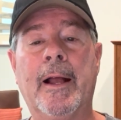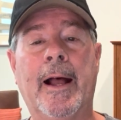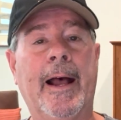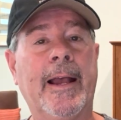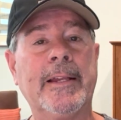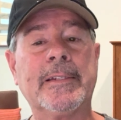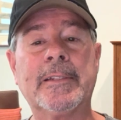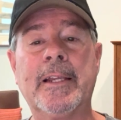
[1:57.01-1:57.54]

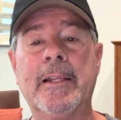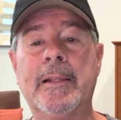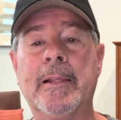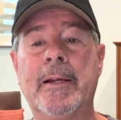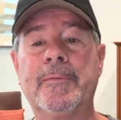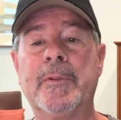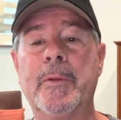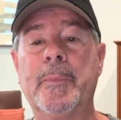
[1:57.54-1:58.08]
I stayed
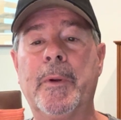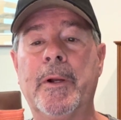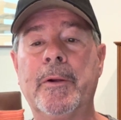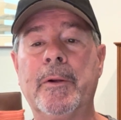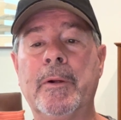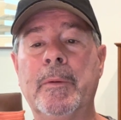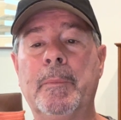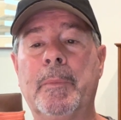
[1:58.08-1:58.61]
left of the
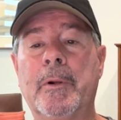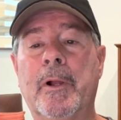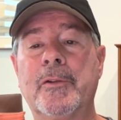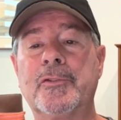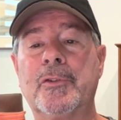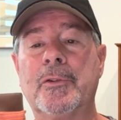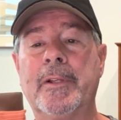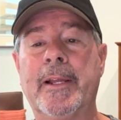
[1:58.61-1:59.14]
bunker, but
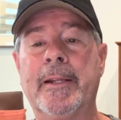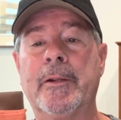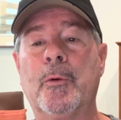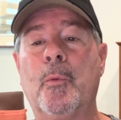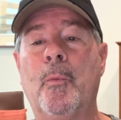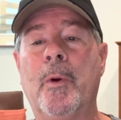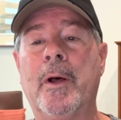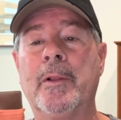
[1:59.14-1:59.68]
also
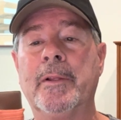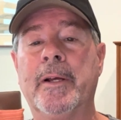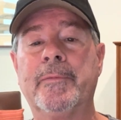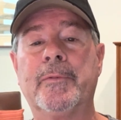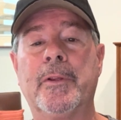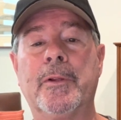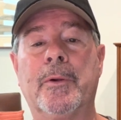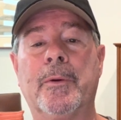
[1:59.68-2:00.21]
landed well
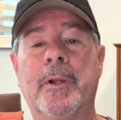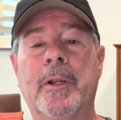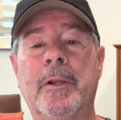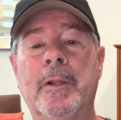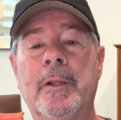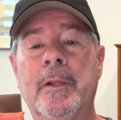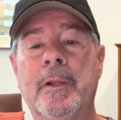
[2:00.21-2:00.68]
left of the green.